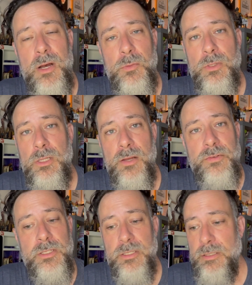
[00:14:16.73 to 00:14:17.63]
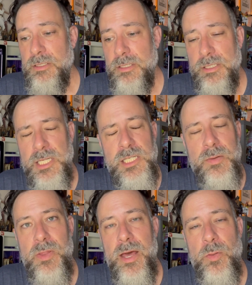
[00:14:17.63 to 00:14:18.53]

I would love to see some of that